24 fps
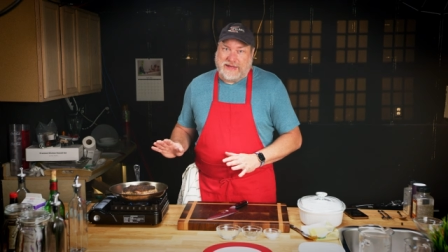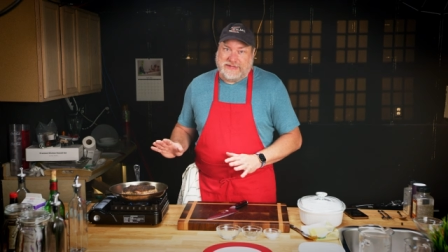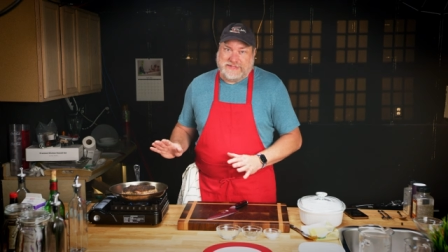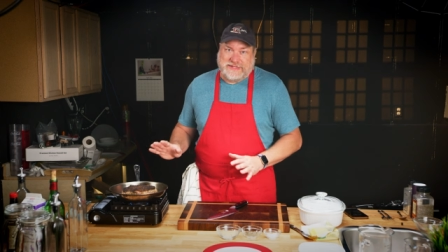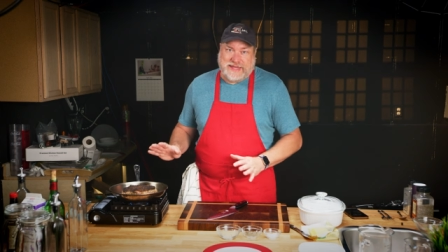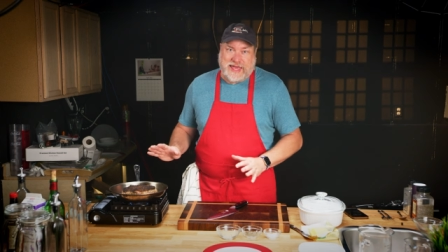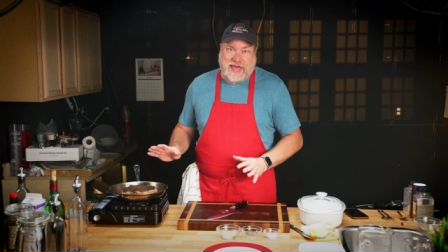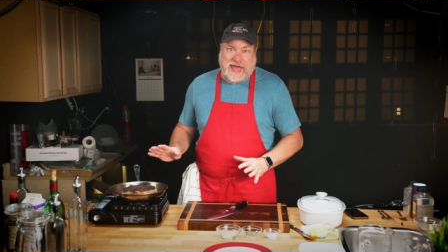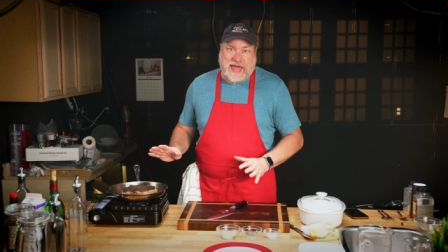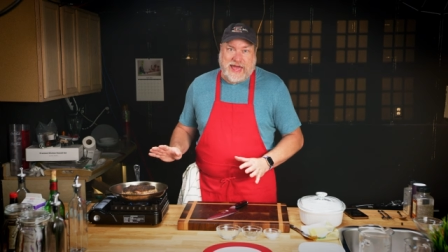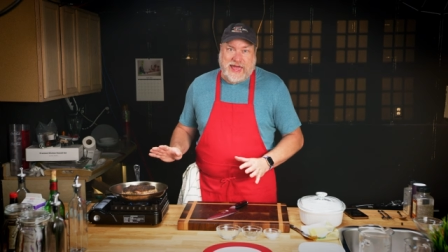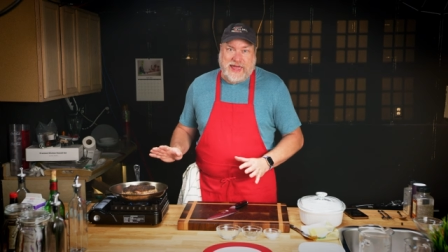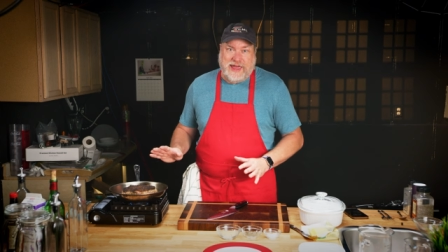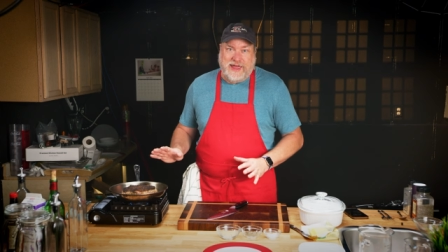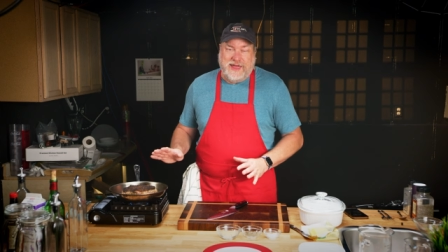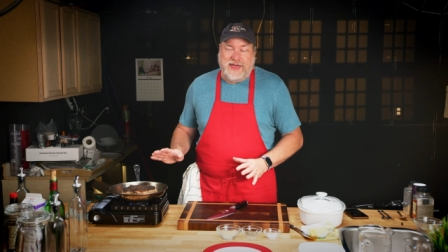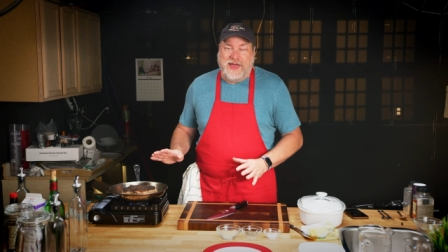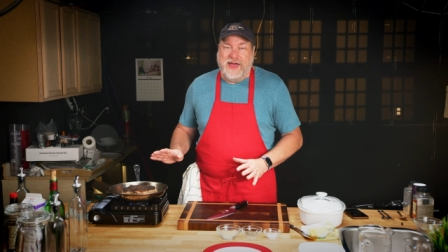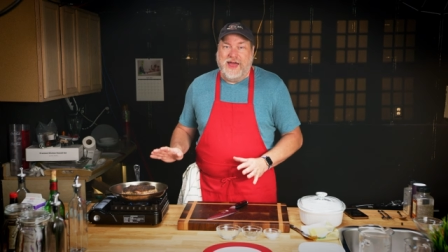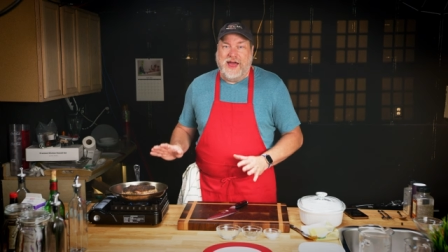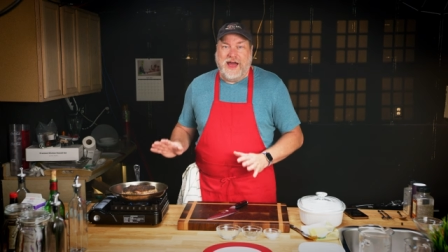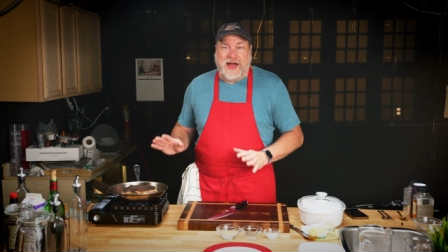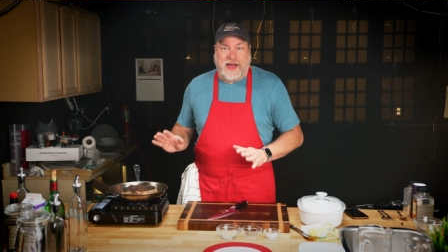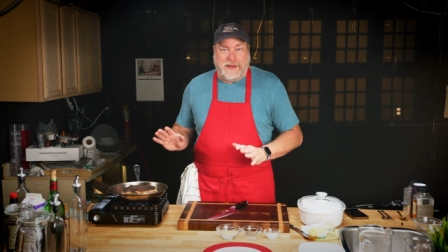say,
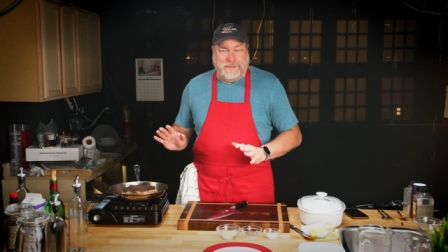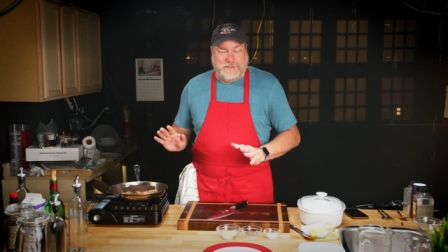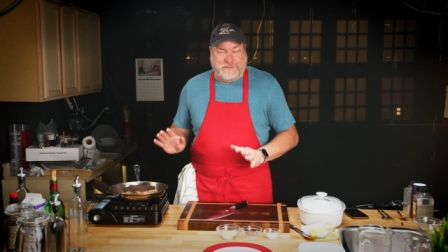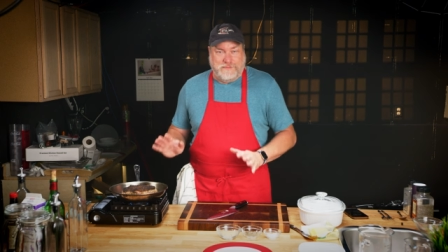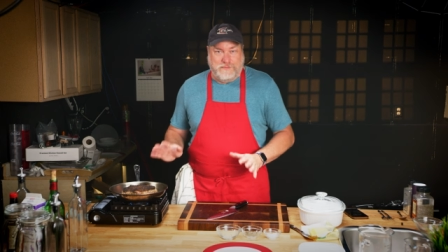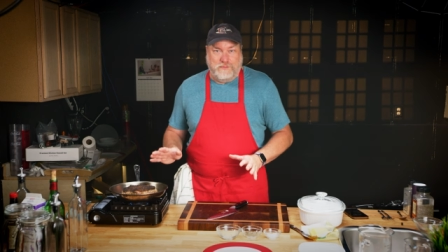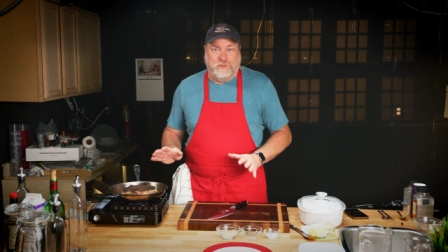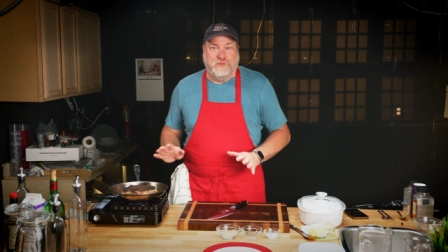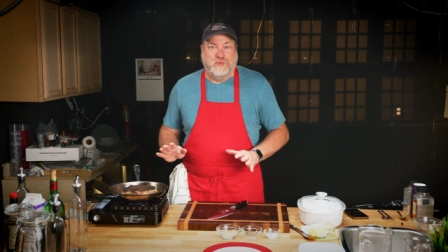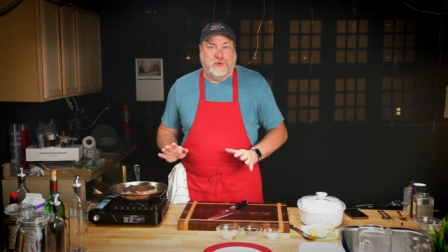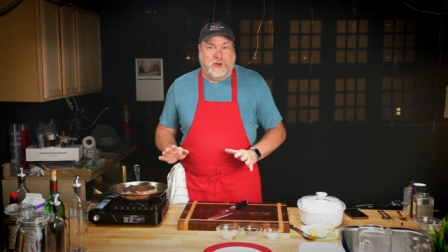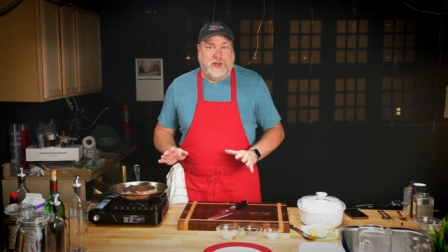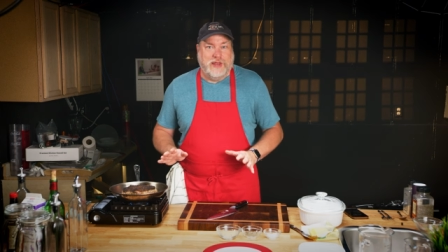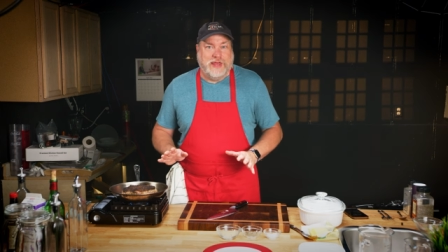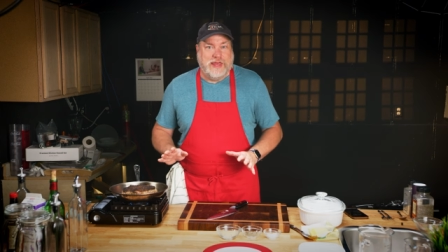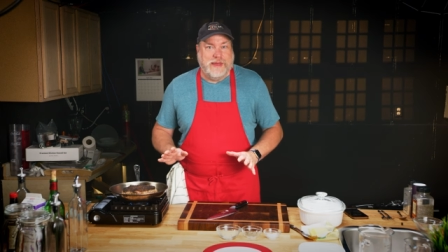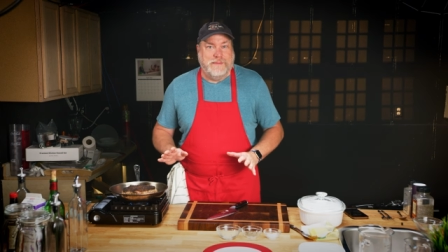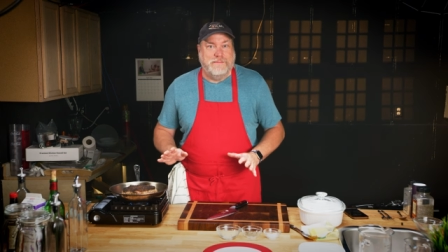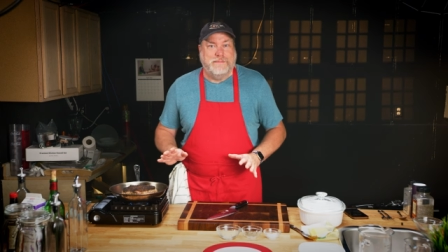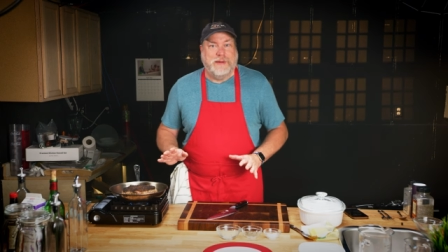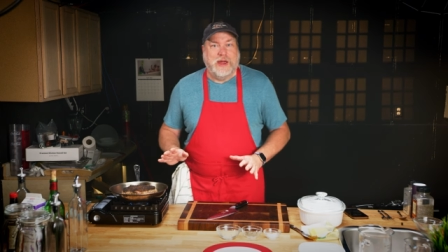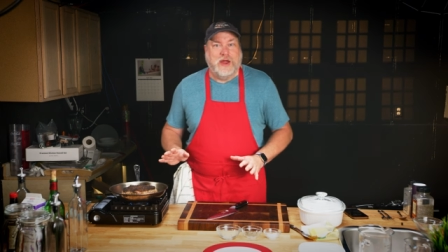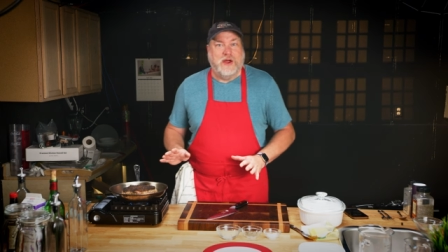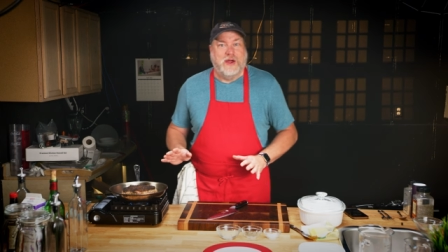I'm really
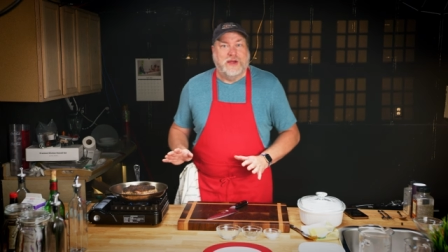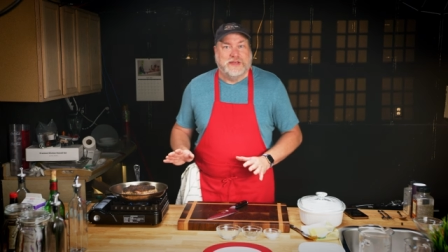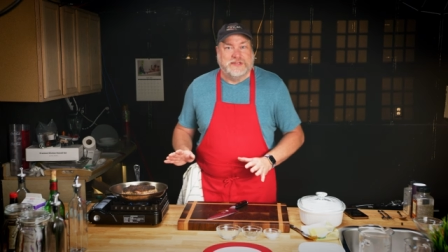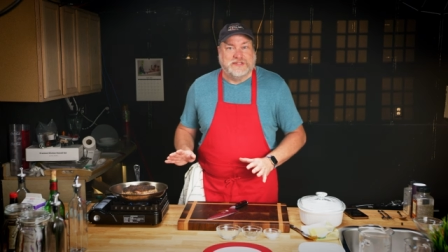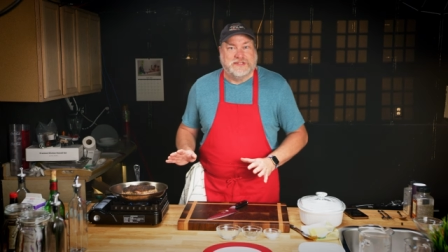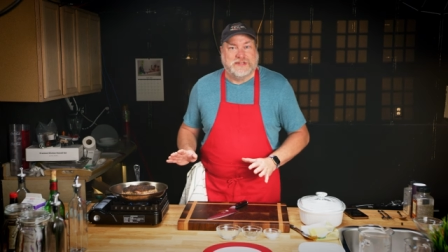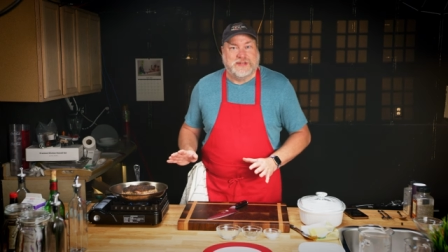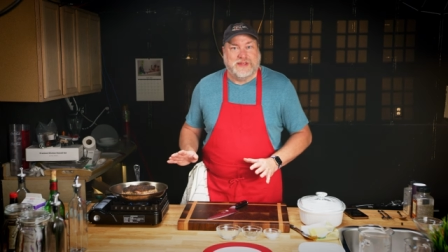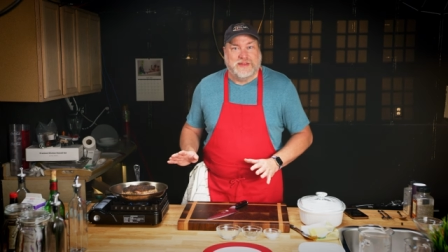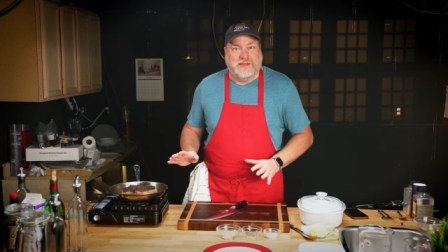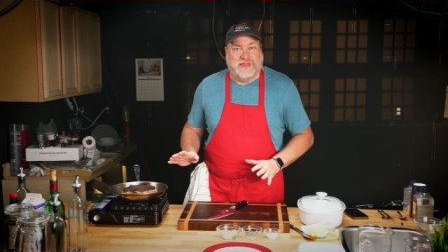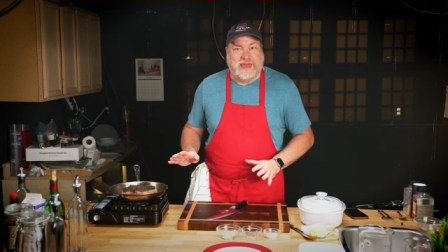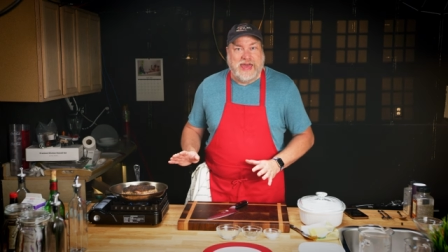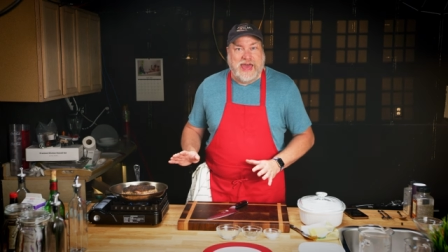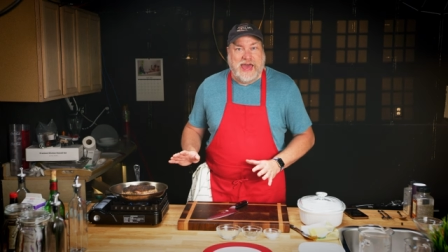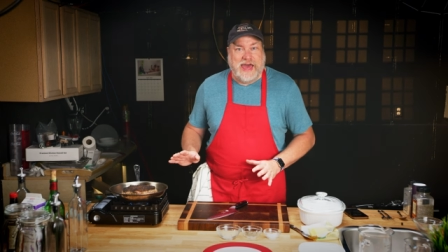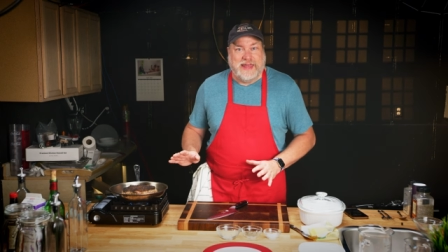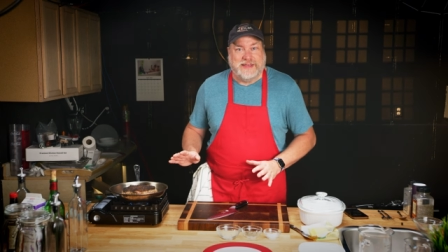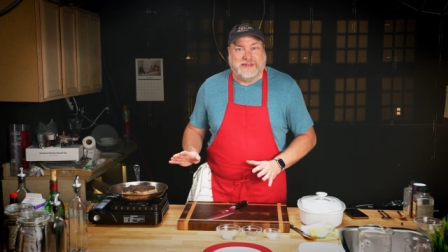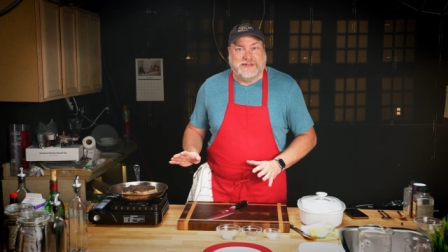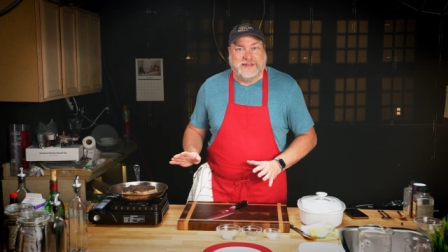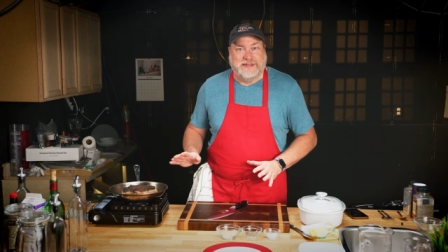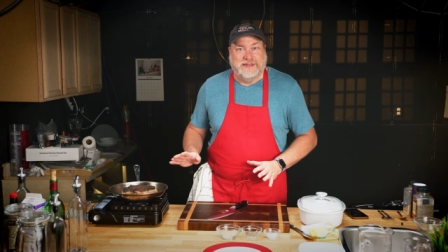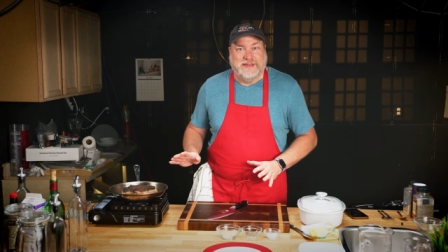embarrassed
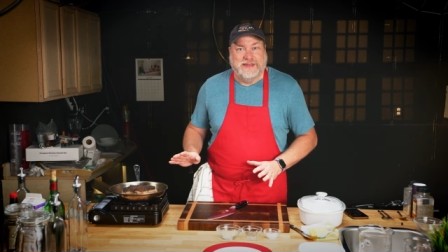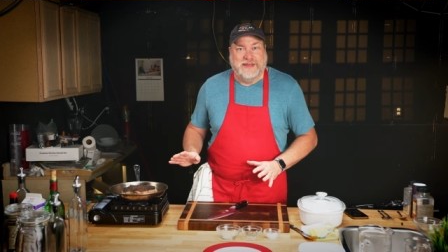that